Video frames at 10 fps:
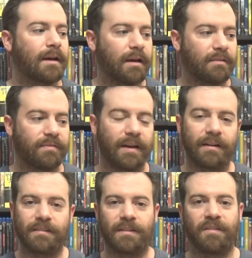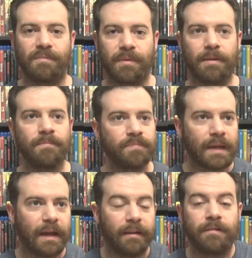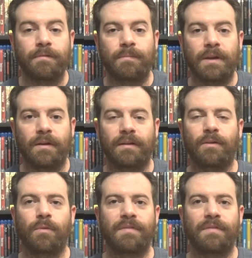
uh, finding stuff, but at least it's been good that we've